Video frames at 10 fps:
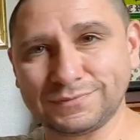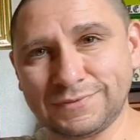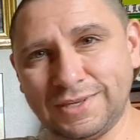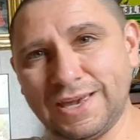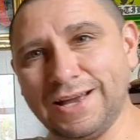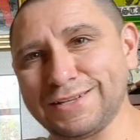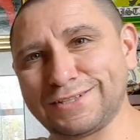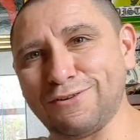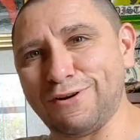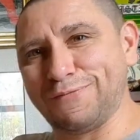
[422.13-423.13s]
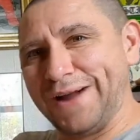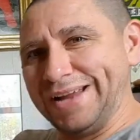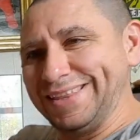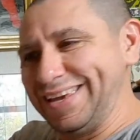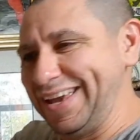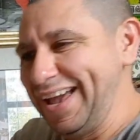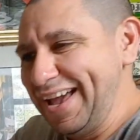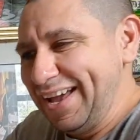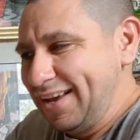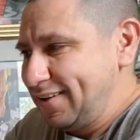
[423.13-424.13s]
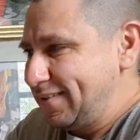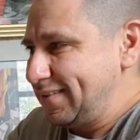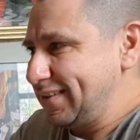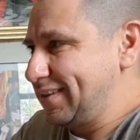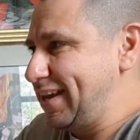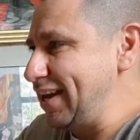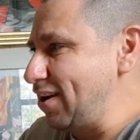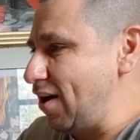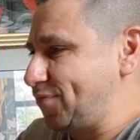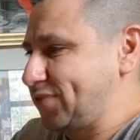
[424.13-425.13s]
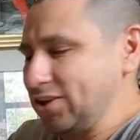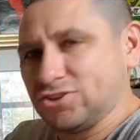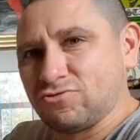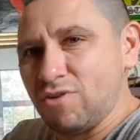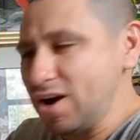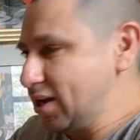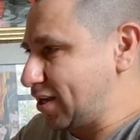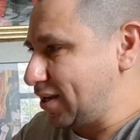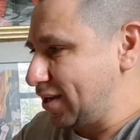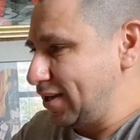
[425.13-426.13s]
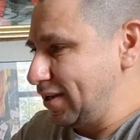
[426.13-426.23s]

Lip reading: yeah, so I finally get off the truck.